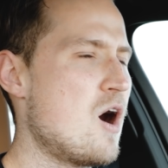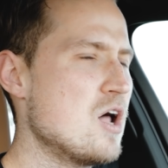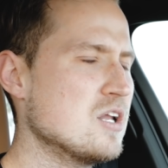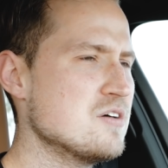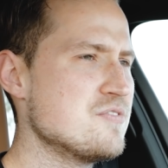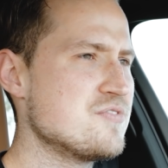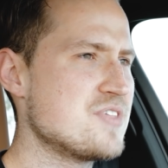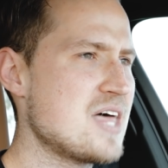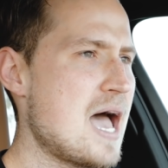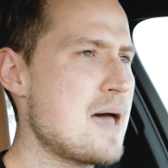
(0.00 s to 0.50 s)
All
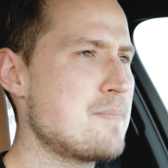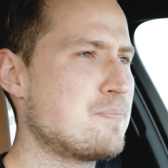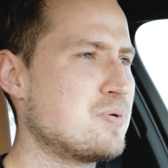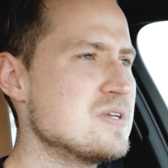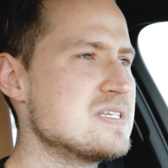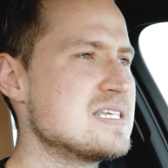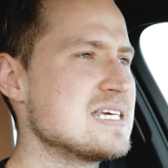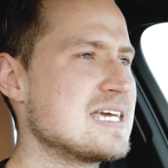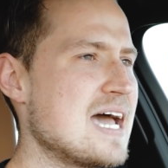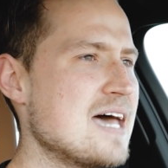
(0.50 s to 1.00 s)
of that
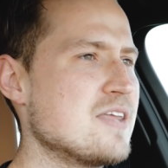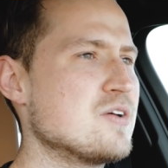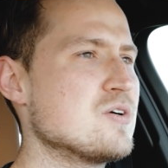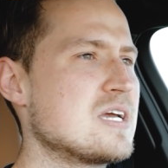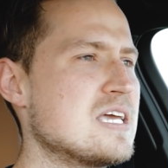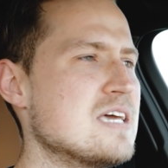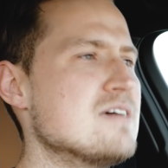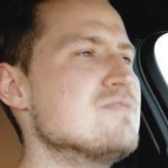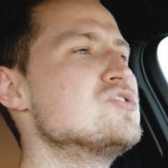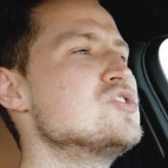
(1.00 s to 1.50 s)
put together
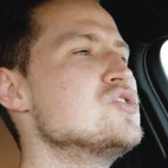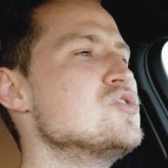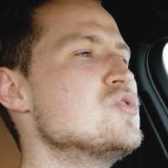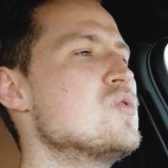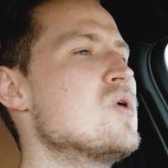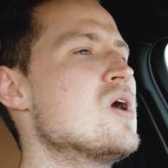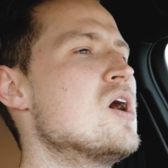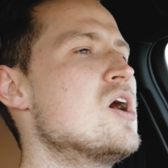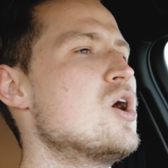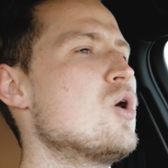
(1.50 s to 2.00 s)
gives
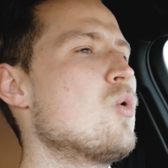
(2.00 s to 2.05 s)
you